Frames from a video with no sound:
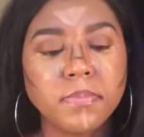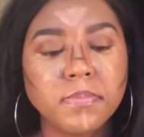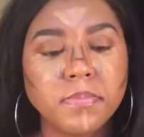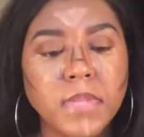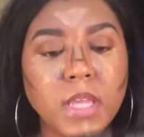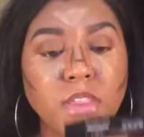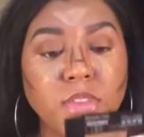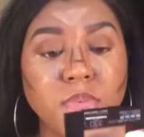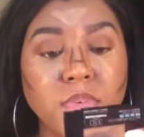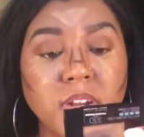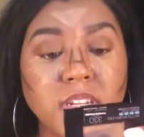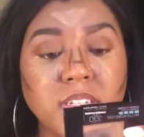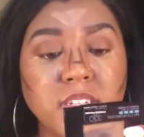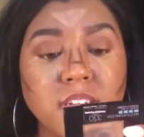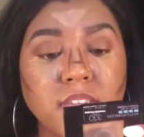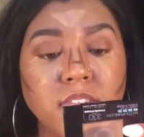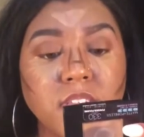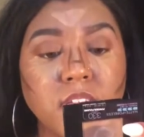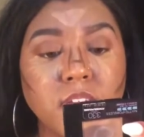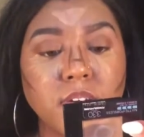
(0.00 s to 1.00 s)
Now the rest
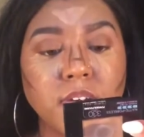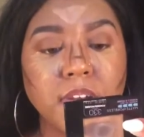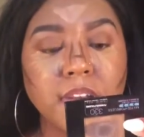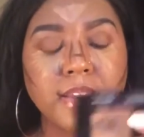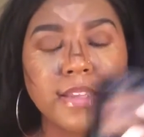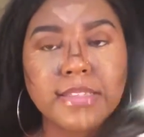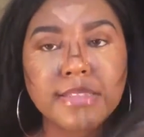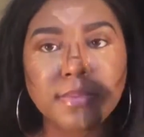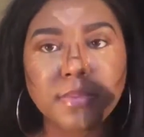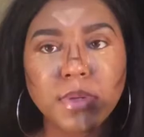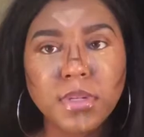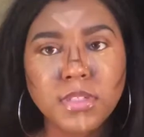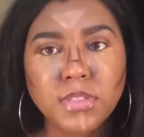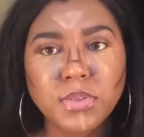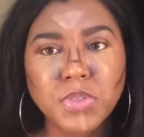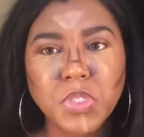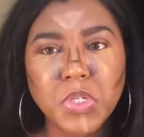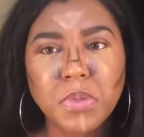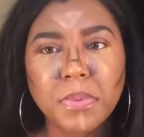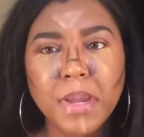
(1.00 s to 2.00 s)
of the ingredients I'm not so
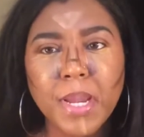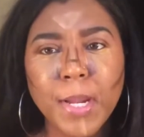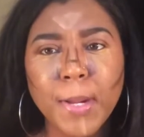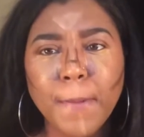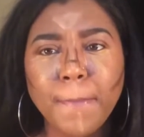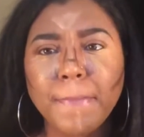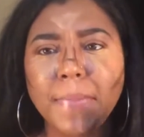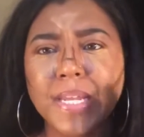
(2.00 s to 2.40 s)
sure about,